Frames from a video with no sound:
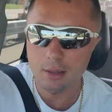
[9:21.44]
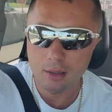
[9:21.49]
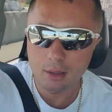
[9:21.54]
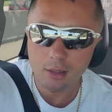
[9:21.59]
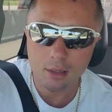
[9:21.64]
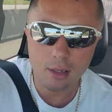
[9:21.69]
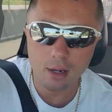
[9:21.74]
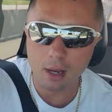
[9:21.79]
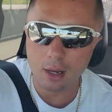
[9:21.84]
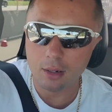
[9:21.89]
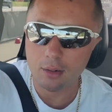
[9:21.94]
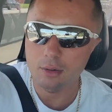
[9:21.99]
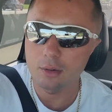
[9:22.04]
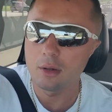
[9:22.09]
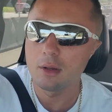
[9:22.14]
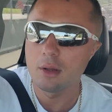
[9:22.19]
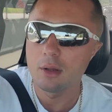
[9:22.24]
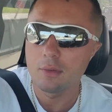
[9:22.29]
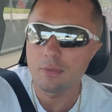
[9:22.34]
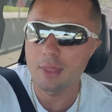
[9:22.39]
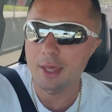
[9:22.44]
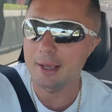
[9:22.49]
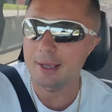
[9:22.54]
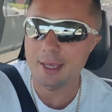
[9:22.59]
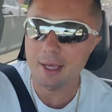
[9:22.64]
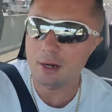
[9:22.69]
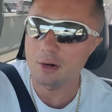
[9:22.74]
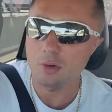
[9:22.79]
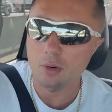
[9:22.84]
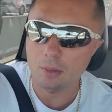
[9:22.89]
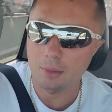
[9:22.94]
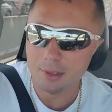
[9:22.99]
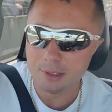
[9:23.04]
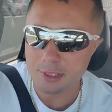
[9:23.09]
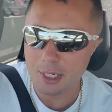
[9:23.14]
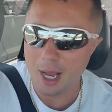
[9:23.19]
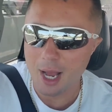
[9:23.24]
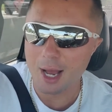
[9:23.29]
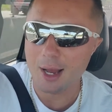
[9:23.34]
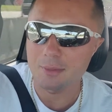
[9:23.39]
you know, like, get a normal
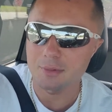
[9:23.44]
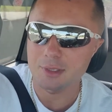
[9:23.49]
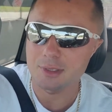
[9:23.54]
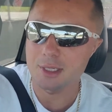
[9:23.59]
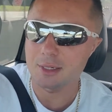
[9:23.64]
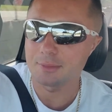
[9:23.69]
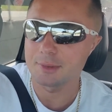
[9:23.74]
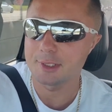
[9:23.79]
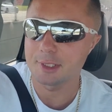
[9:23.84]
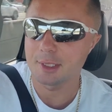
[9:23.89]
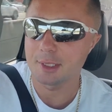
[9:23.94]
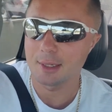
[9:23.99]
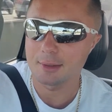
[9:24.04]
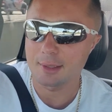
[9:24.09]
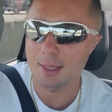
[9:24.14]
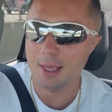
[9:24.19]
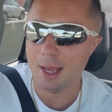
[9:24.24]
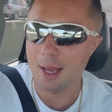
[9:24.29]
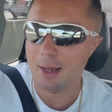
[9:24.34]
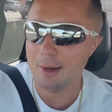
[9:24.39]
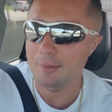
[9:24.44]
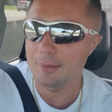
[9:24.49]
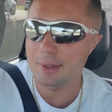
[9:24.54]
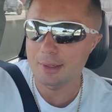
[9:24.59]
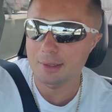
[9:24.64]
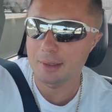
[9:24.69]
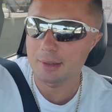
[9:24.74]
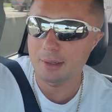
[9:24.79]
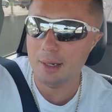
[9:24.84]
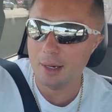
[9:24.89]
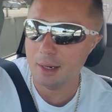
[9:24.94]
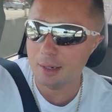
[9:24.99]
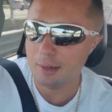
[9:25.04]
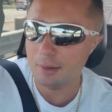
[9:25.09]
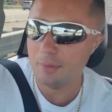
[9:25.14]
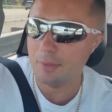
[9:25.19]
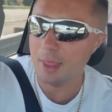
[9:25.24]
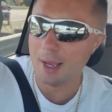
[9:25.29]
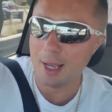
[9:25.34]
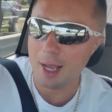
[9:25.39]
job or some shit like that. When, you know,
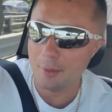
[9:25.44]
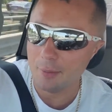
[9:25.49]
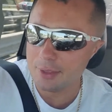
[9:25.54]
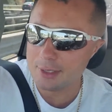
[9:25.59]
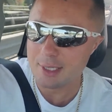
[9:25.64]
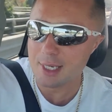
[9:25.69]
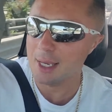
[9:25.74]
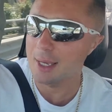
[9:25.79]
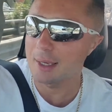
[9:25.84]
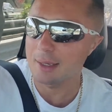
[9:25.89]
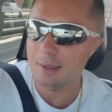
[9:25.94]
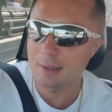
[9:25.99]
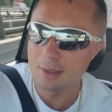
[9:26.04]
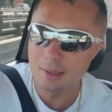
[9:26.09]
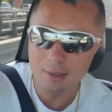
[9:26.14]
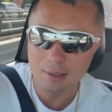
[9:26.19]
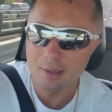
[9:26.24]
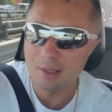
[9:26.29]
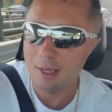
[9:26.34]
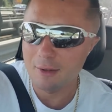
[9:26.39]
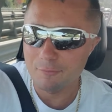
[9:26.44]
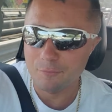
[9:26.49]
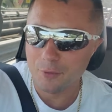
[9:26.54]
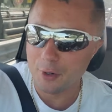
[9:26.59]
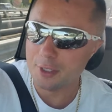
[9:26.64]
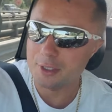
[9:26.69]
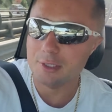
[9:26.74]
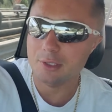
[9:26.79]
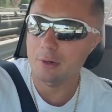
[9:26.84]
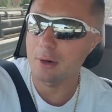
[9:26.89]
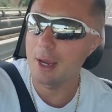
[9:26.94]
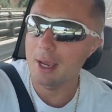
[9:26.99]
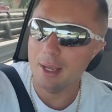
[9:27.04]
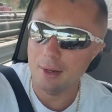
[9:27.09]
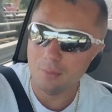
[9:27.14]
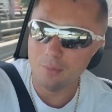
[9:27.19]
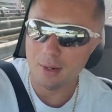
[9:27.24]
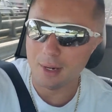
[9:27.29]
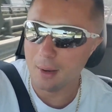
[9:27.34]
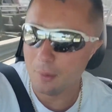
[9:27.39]
like, I was like in first
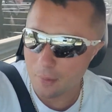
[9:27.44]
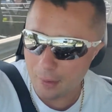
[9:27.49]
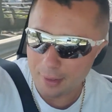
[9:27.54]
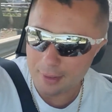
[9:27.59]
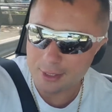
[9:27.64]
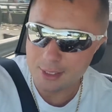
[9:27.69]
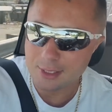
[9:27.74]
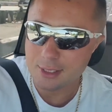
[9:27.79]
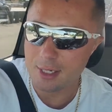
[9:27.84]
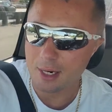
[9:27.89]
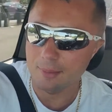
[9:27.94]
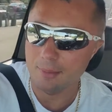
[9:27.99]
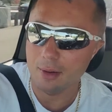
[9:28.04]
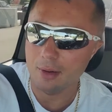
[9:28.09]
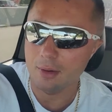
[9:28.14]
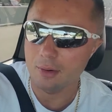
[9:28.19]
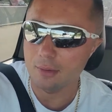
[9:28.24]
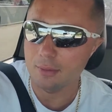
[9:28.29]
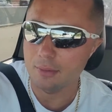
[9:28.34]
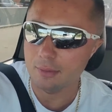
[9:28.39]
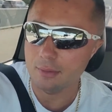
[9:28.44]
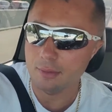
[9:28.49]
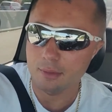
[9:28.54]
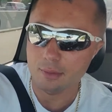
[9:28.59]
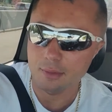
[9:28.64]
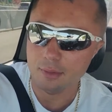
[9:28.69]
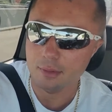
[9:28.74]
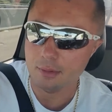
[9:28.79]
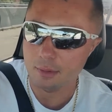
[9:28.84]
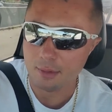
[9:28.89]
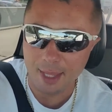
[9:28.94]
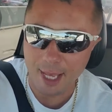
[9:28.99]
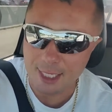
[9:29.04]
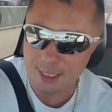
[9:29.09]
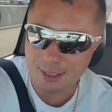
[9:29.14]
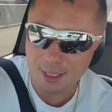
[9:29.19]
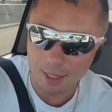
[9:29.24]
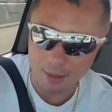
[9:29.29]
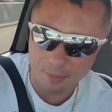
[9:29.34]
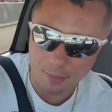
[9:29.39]
grade when I wanted to start my own
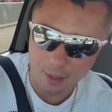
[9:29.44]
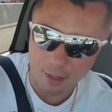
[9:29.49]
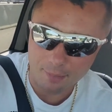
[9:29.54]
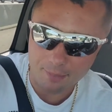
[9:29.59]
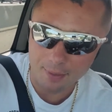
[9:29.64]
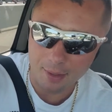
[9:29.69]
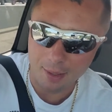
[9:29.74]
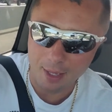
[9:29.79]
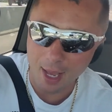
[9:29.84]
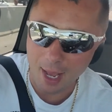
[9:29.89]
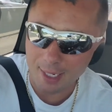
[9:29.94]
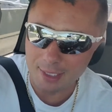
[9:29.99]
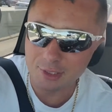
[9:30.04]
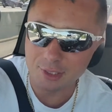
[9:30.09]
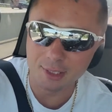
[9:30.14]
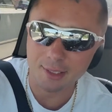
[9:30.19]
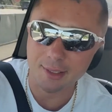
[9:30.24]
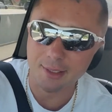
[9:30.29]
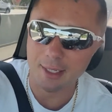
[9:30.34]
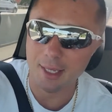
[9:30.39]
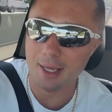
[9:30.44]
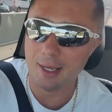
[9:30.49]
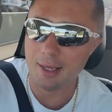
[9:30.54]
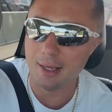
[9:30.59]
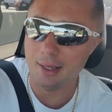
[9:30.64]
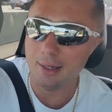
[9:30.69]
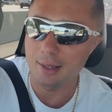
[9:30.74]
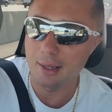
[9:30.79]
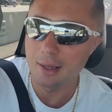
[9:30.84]
landscape company. I actually did.